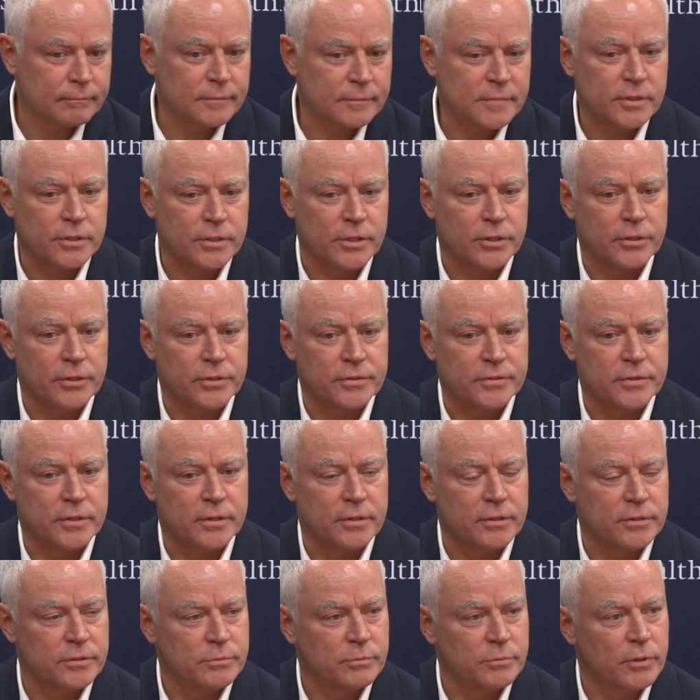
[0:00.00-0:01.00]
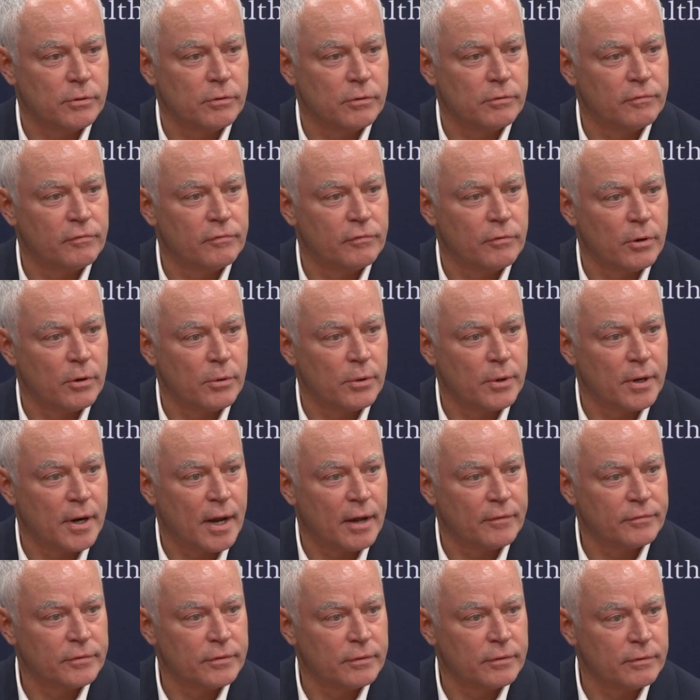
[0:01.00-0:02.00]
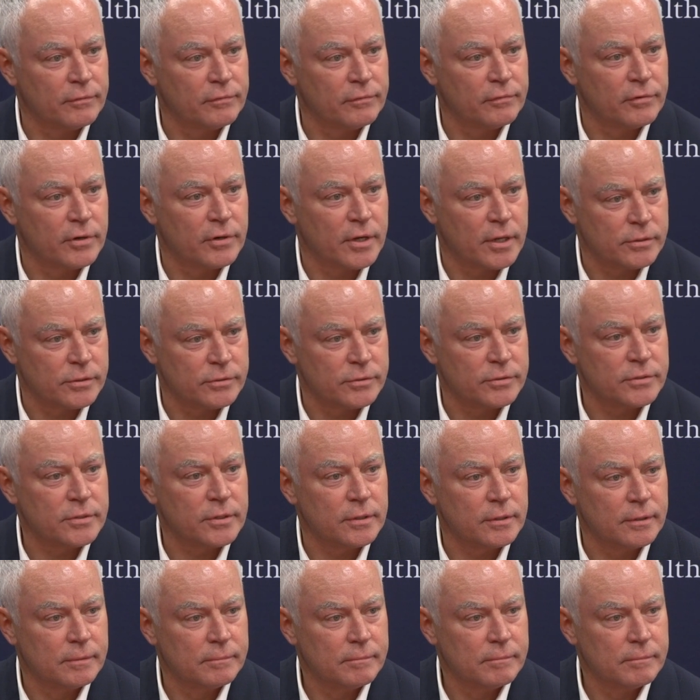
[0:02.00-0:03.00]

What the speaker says: serious here as we go forward after free agency.